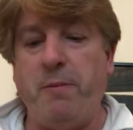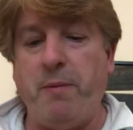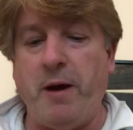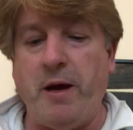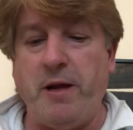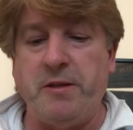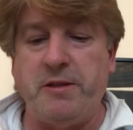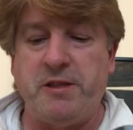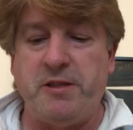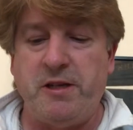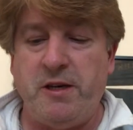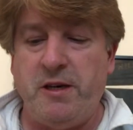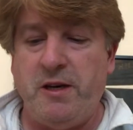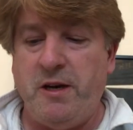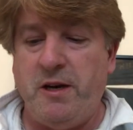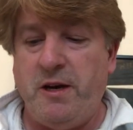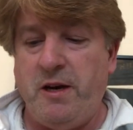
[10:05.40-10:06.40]
pence,
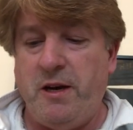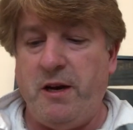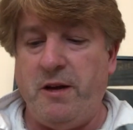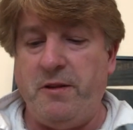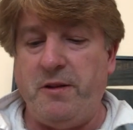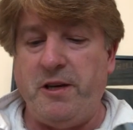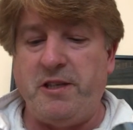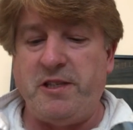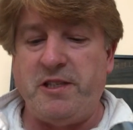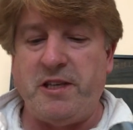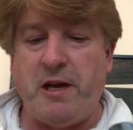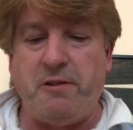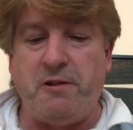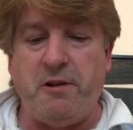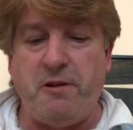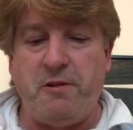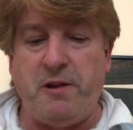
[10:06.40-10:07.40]
and they said
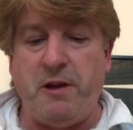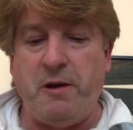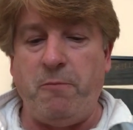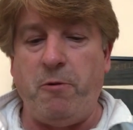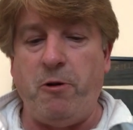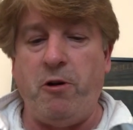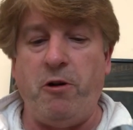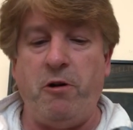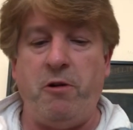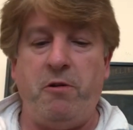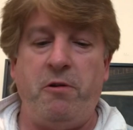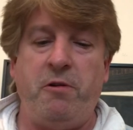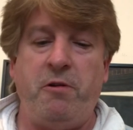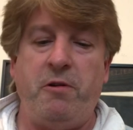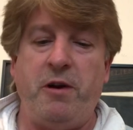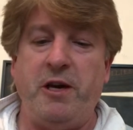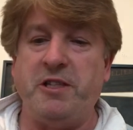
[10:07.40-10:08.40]
that they were
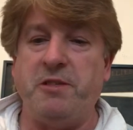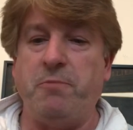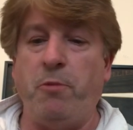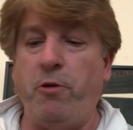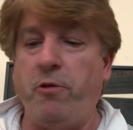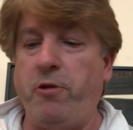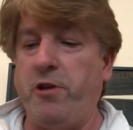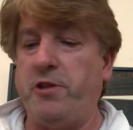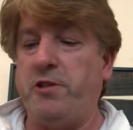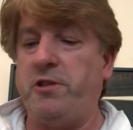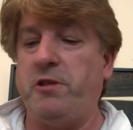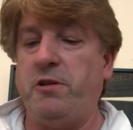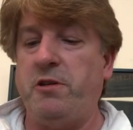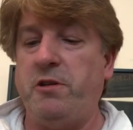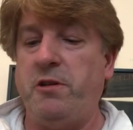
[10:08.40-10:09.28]
his mother's.